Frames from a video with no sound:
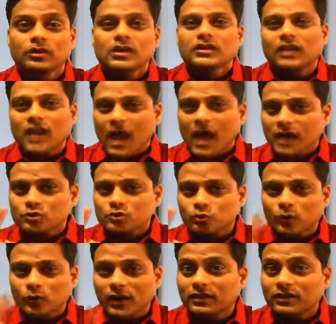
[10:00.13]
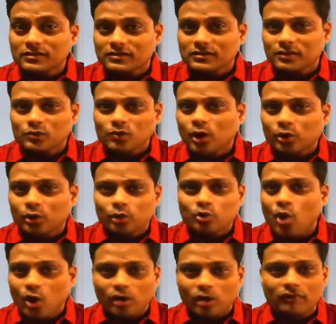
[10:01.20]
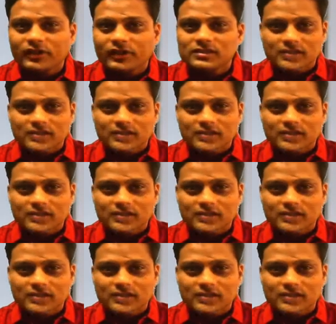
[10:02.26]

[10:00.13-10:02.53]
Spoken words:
The last two letters is what you always